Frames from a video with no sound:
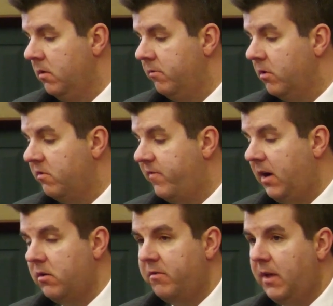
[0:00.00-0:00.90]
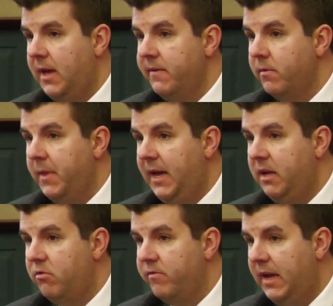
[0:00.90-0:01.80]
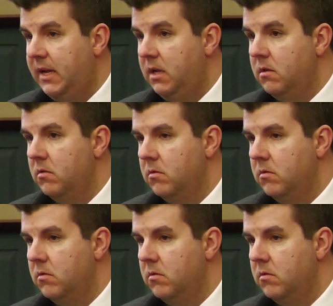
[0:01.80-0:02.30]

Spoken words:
So it's fair to say from the age of 8